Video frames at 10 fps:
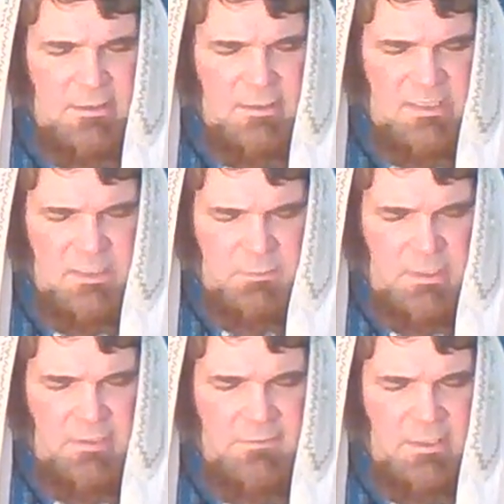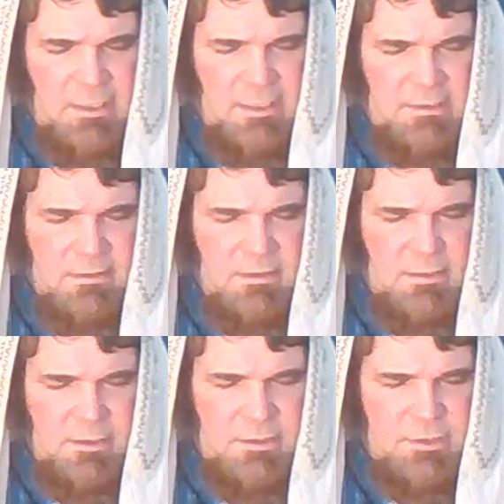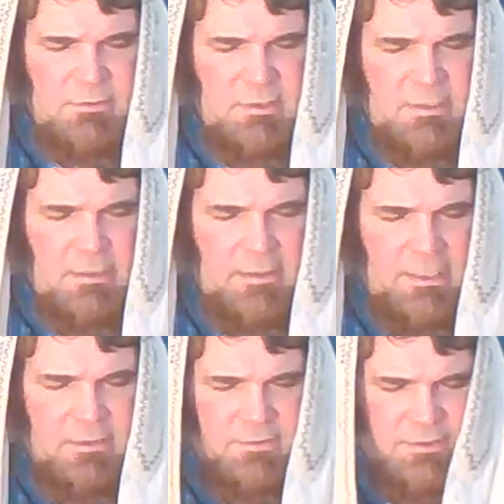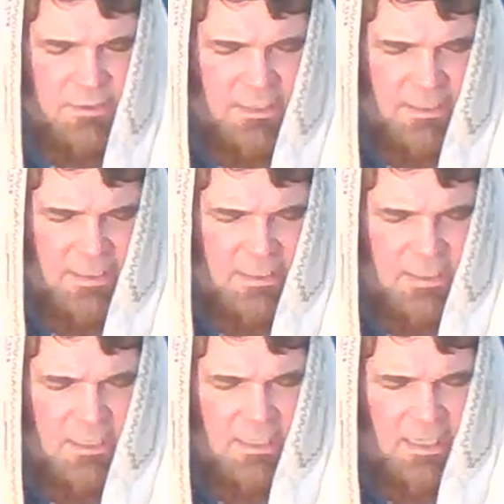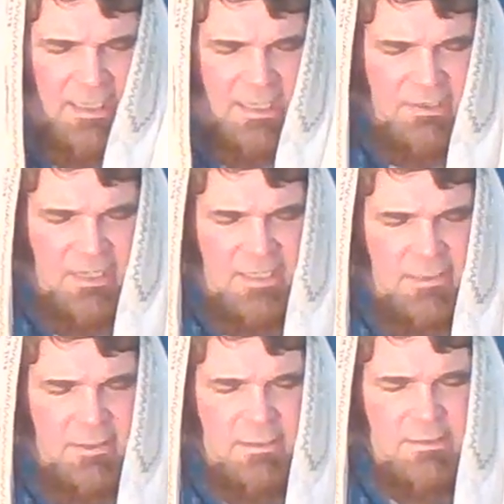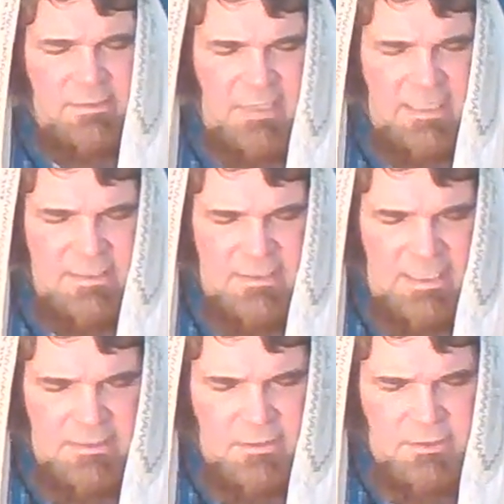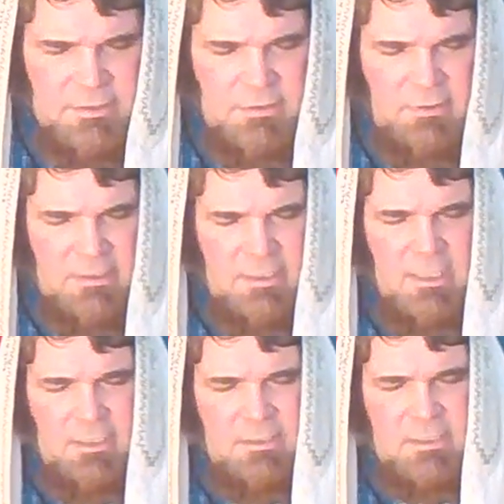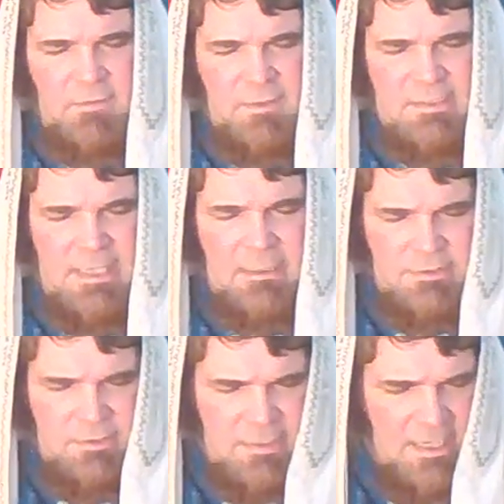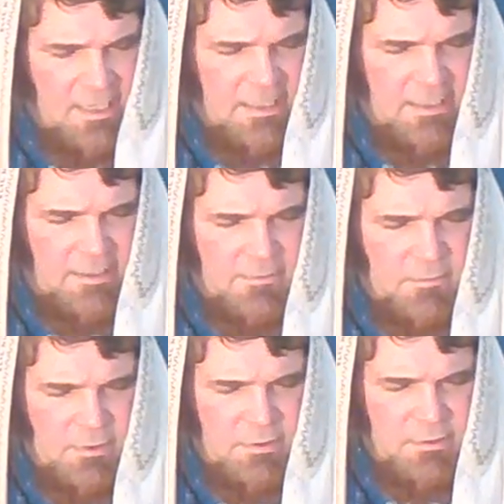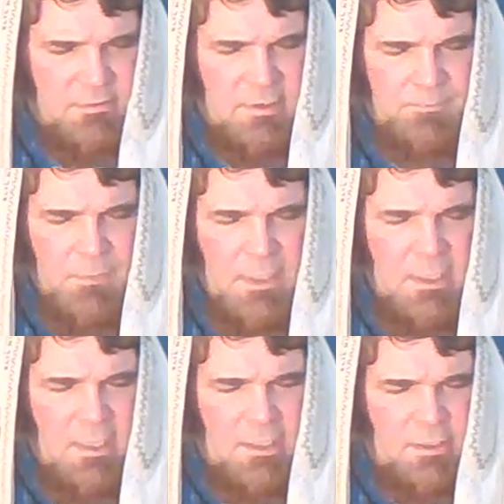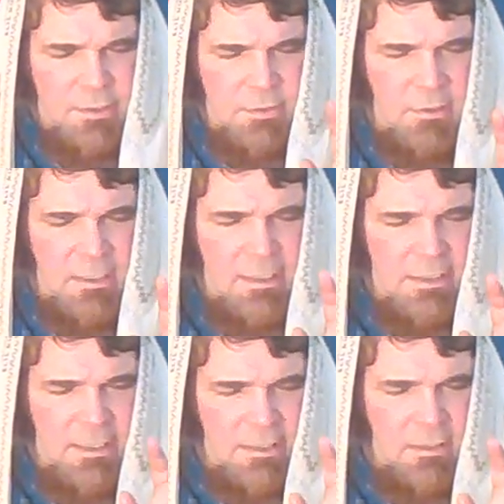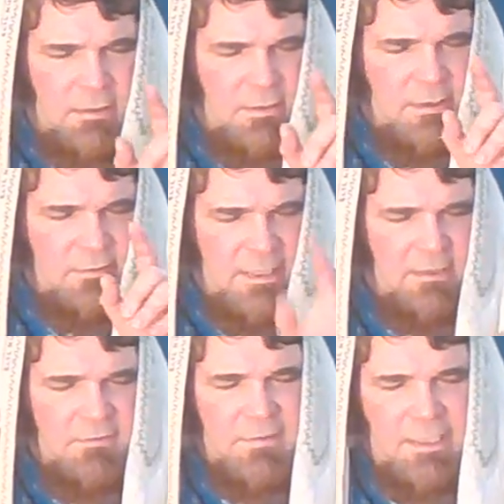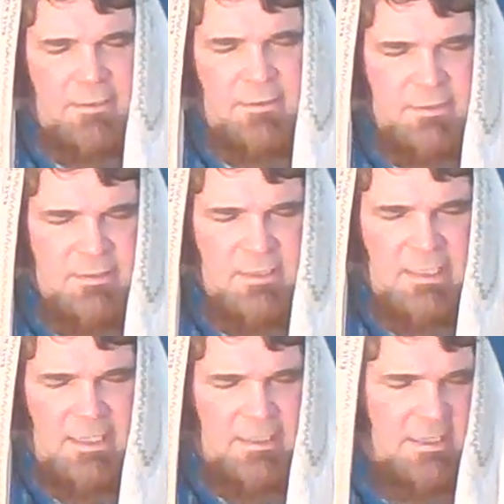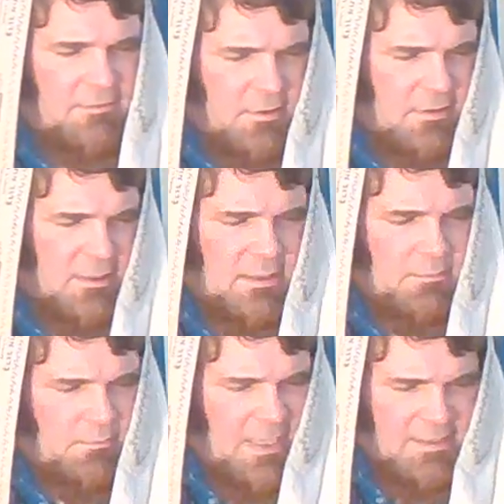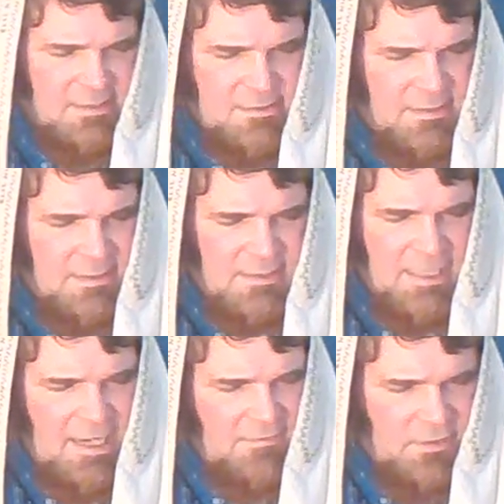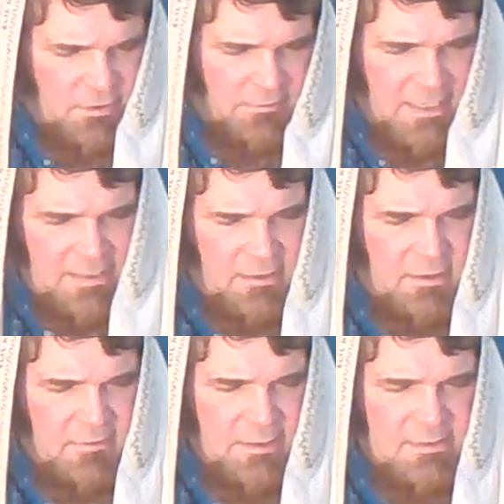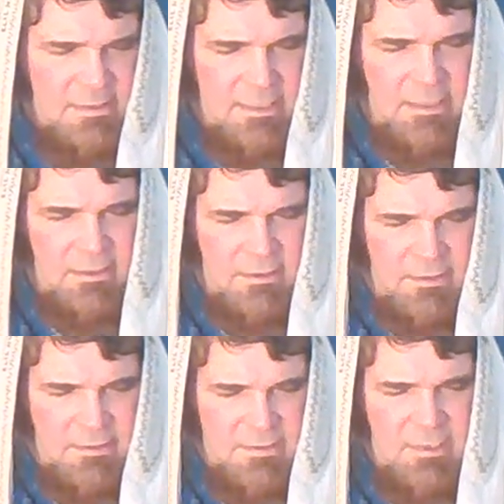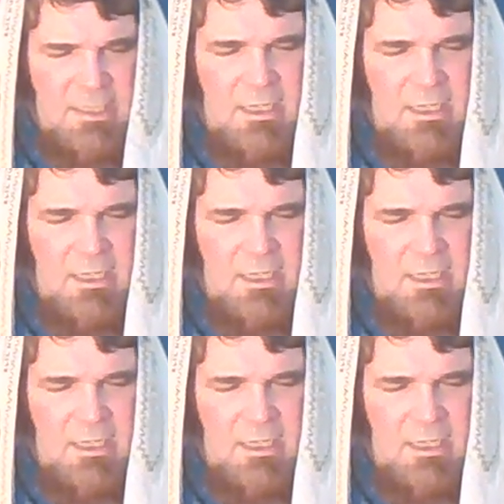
the Spirit of God, Yeshua, our El Shaddai, and I thank you in these last days, you're showing yourself as El Shaddai again, Yeshua. You're showing that you're the leader of leaders. And even in the mess that they have created, all these characters,